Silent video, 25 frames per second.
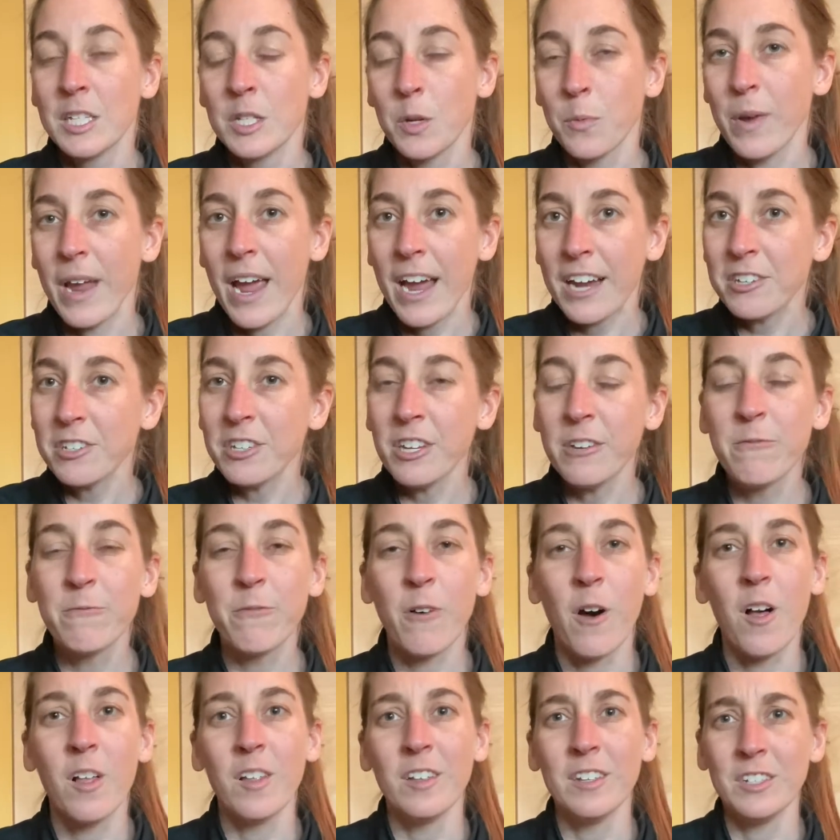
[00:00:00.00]
we actually
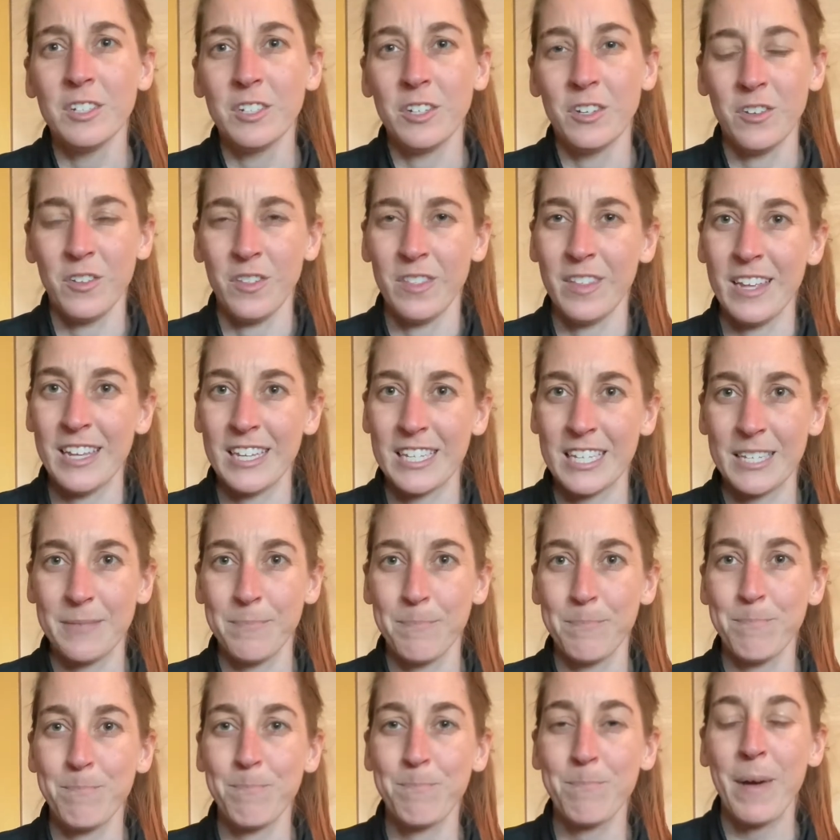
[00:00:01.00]
fall into this
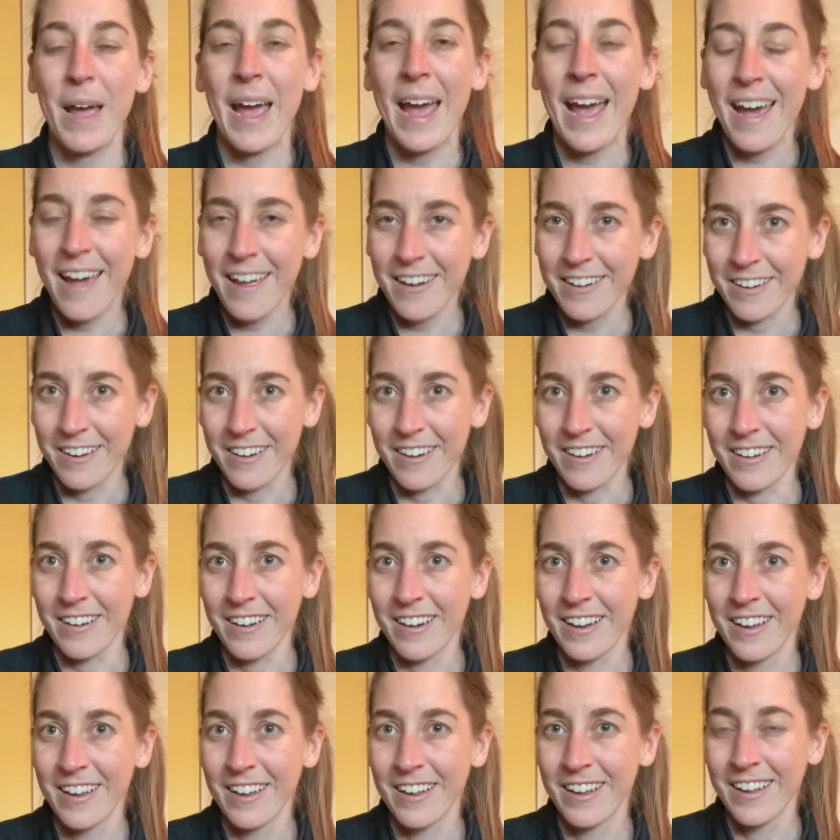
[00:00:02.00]
pattern
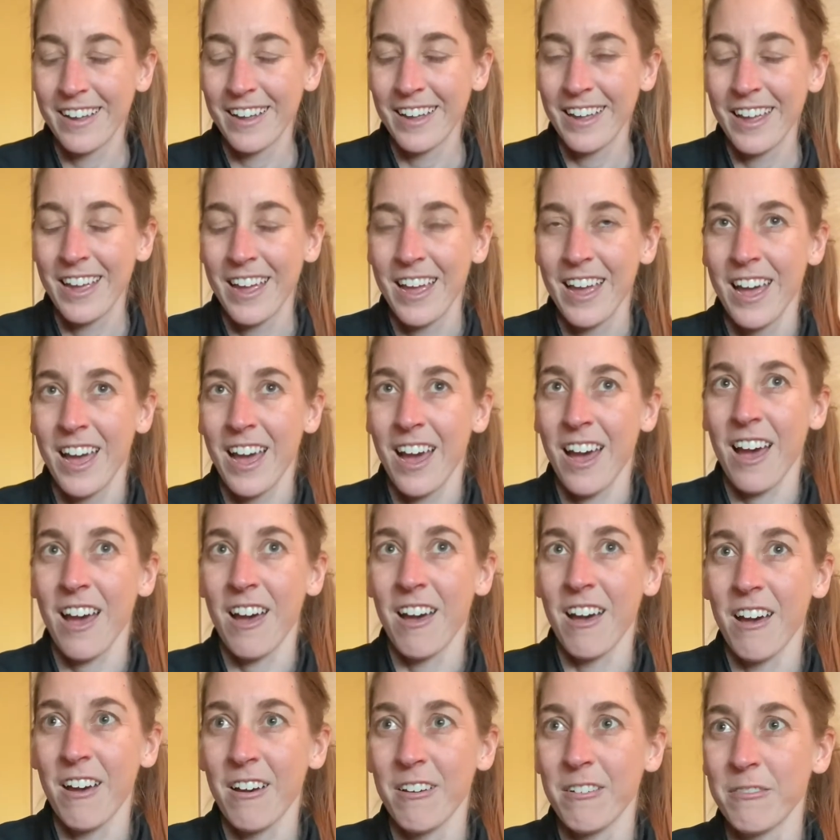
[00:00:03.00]

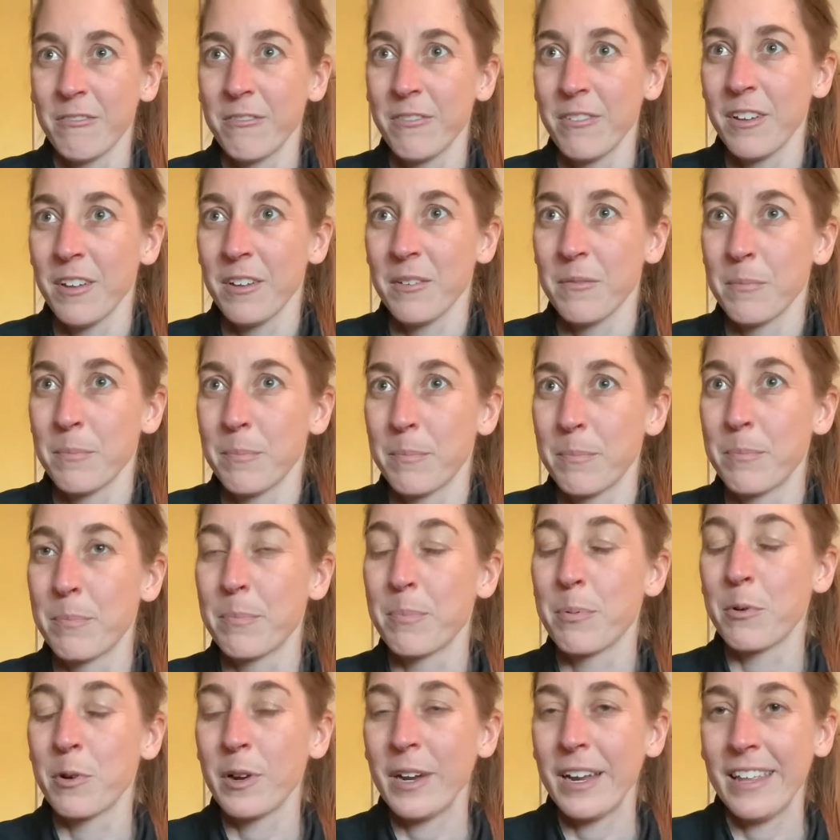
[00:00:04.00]
of
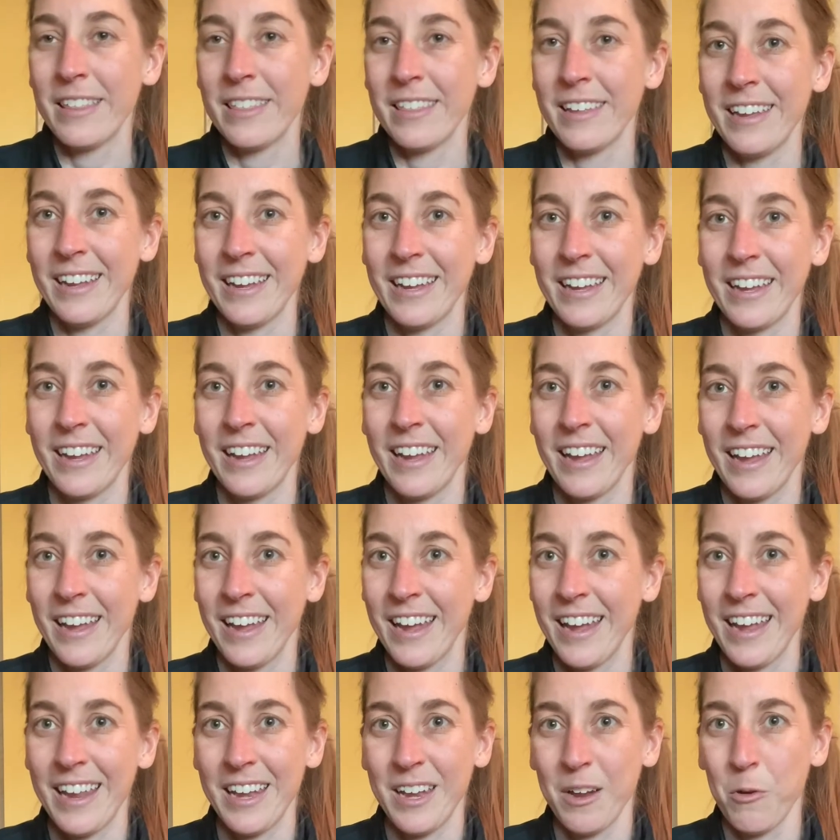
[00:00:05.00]
breathing
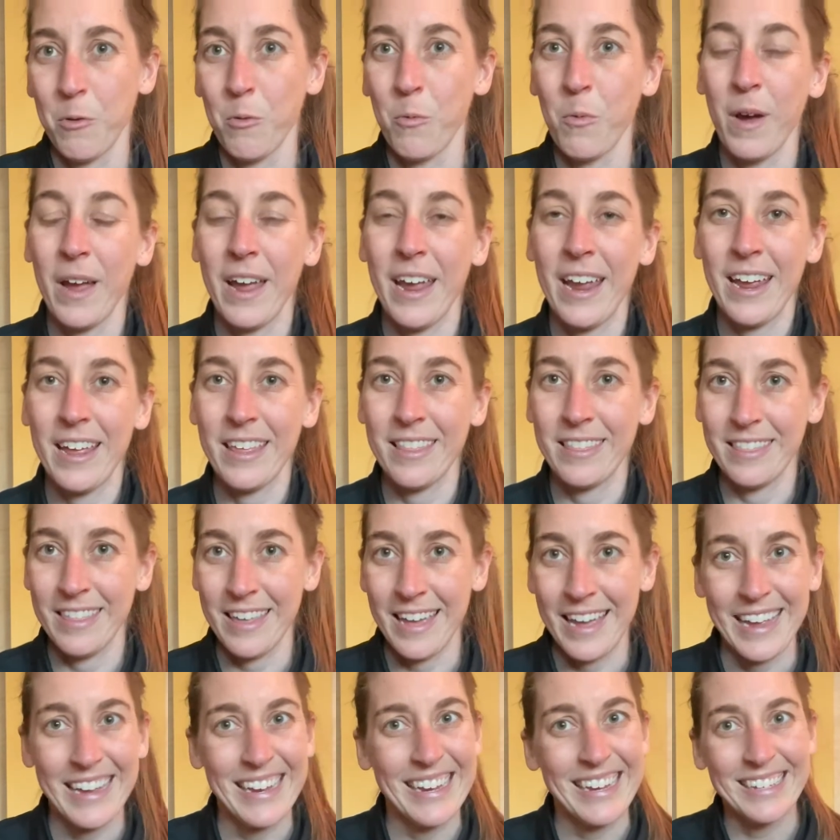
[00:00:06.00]
in a way
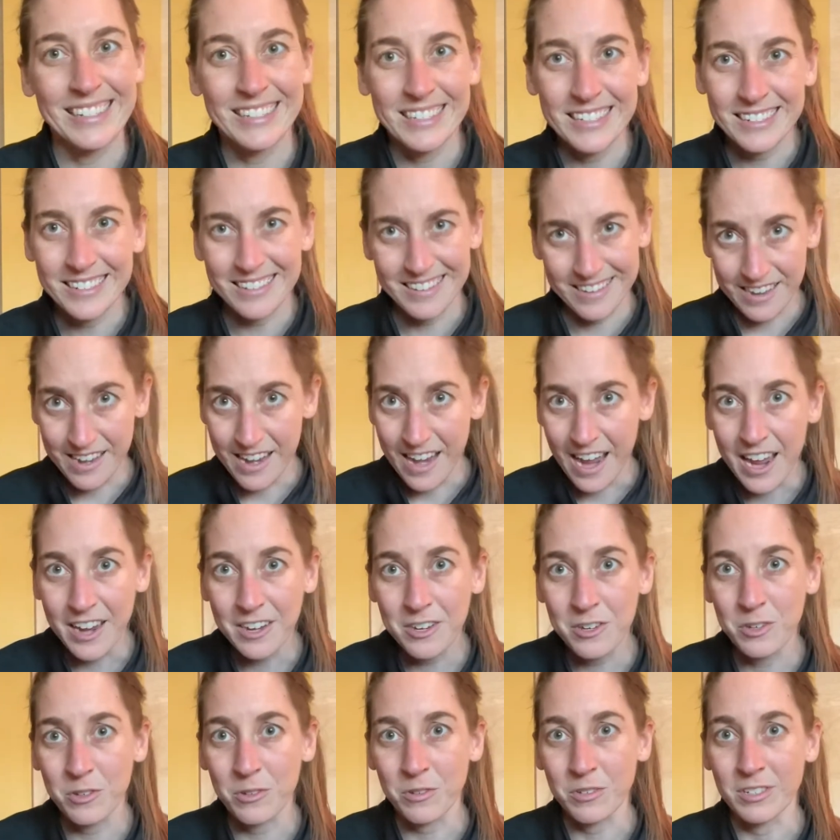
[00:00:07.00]
that isn't
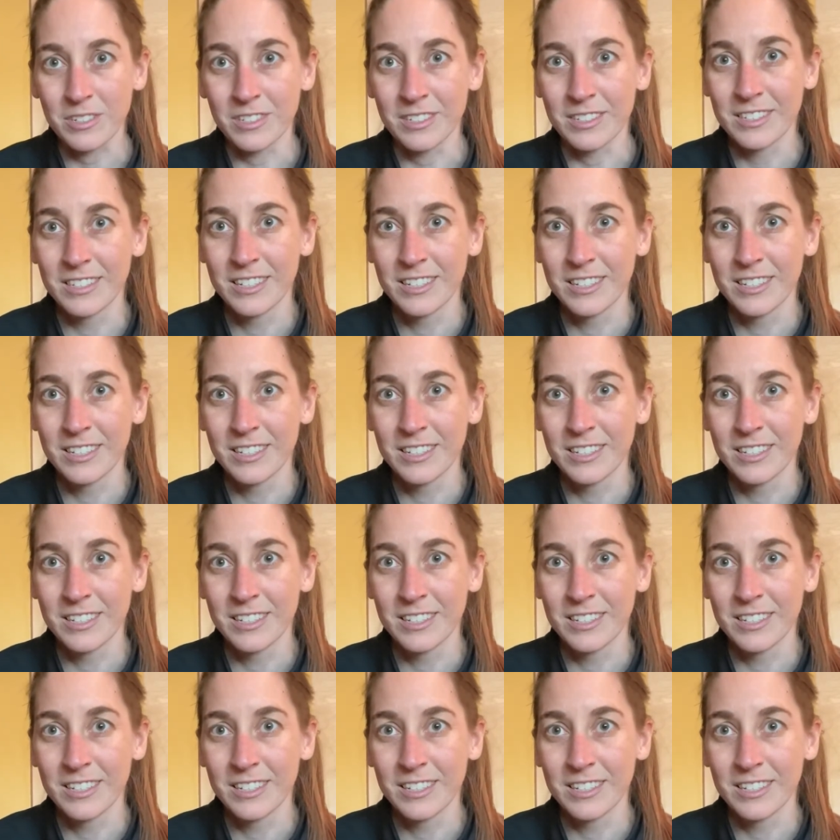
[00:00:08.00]
natural.